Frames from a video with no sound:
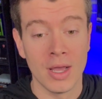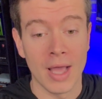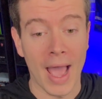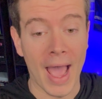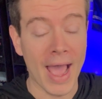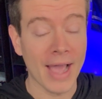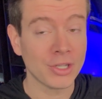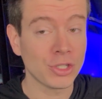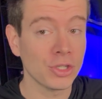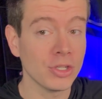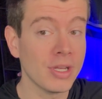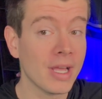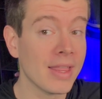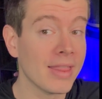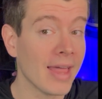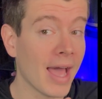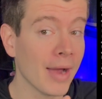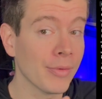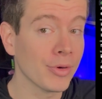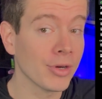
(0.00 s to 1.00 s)
actually in
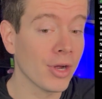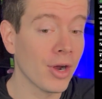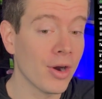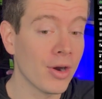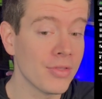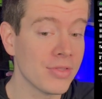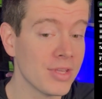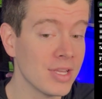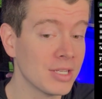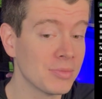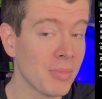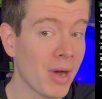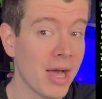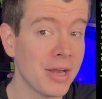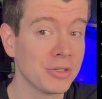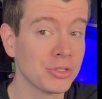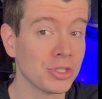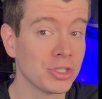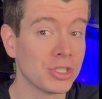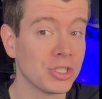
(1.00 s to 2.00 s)
that regard, these
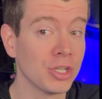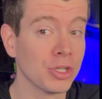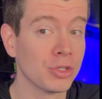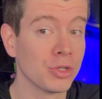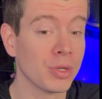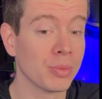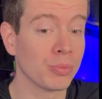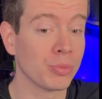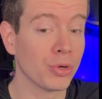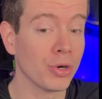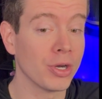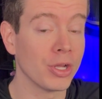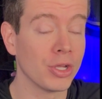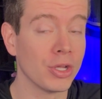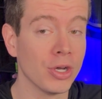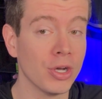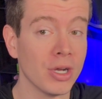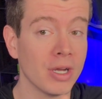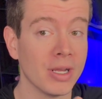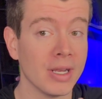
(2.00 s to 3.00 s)
miners are still doing pretty
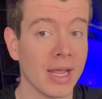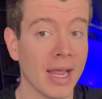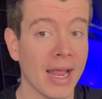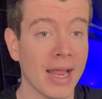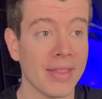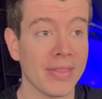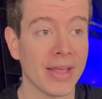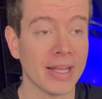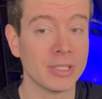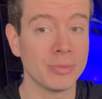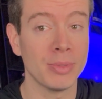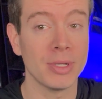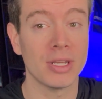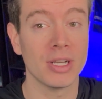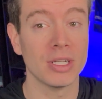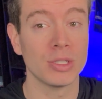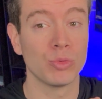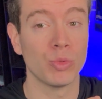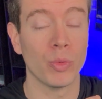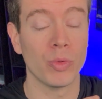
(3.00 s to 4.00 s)
good, and that's
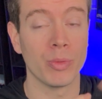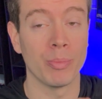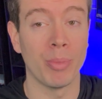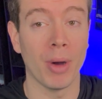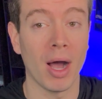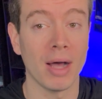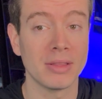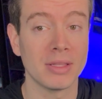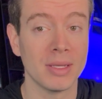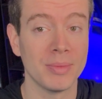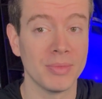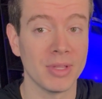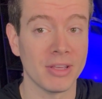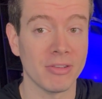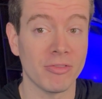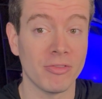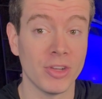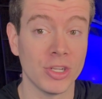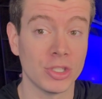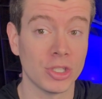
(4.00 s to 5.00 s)
because when we bought them, the
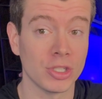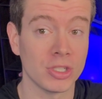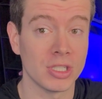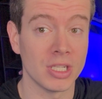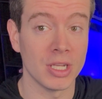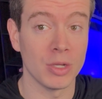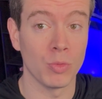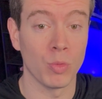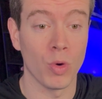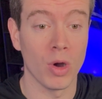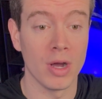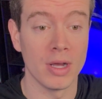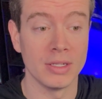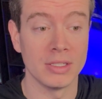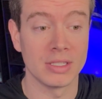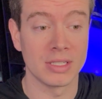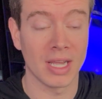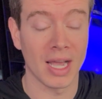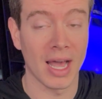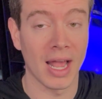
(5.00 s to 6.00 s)
efficiency
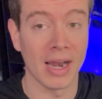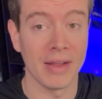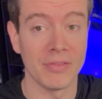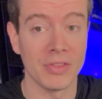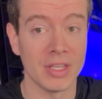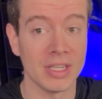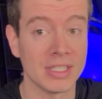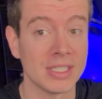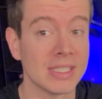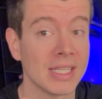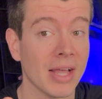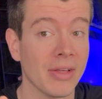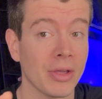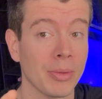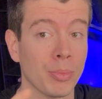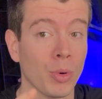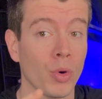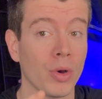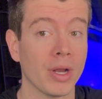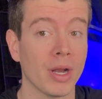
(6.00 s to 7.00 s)
was kind of the selling
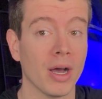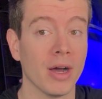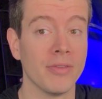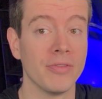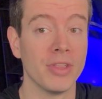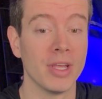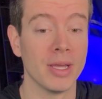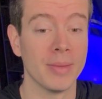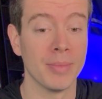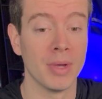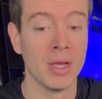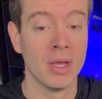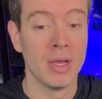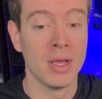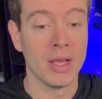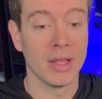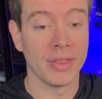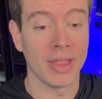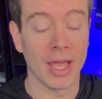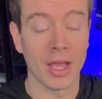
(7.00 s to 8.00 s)
point of them.
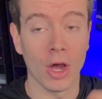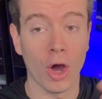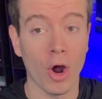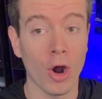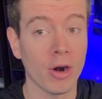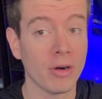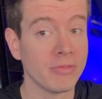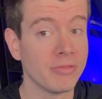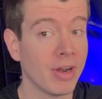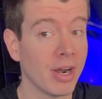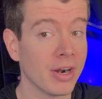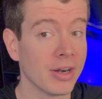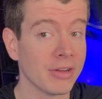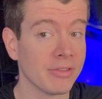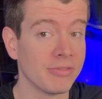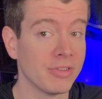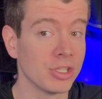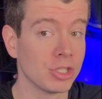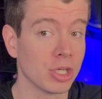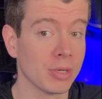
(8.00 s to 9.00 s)
They are very
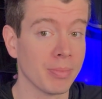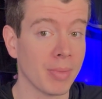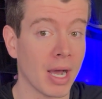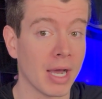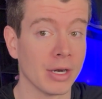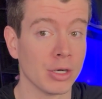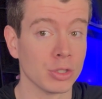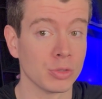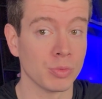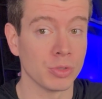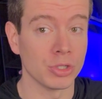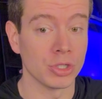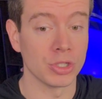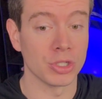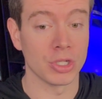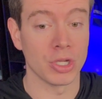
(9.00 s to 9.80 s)
efficient miners, which is